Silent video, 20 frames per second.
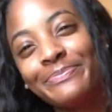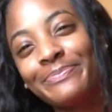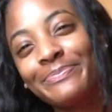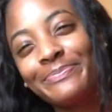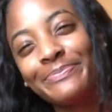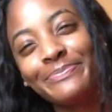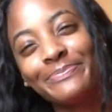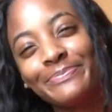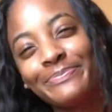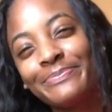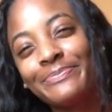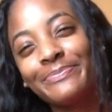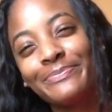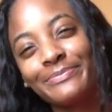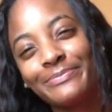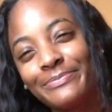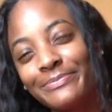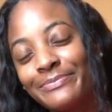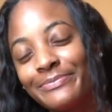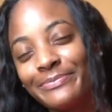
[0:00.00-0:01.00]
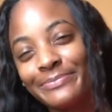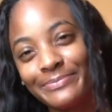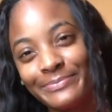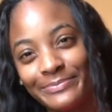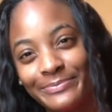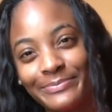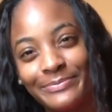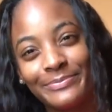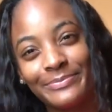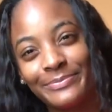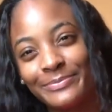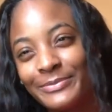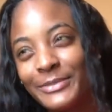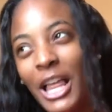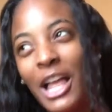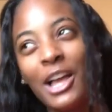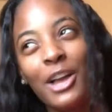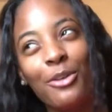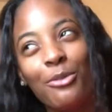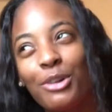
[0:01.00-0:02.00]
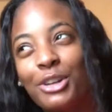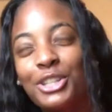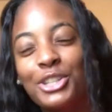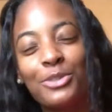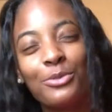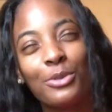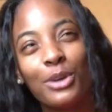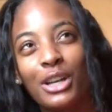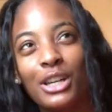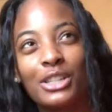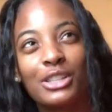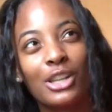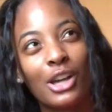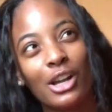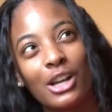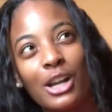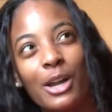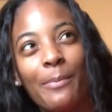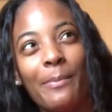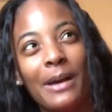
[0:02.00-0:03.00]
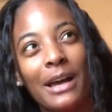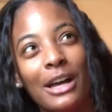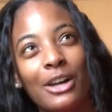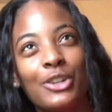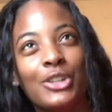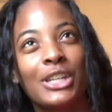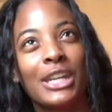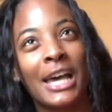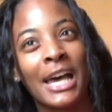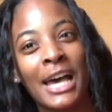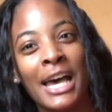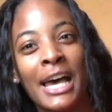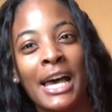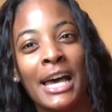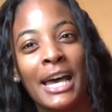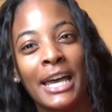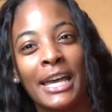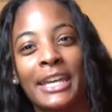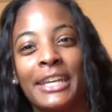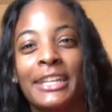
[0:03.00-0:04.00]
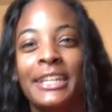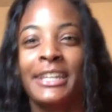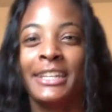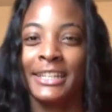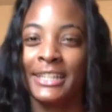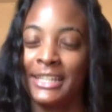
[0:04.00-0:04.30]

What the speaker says: what you want to talk about, Nye?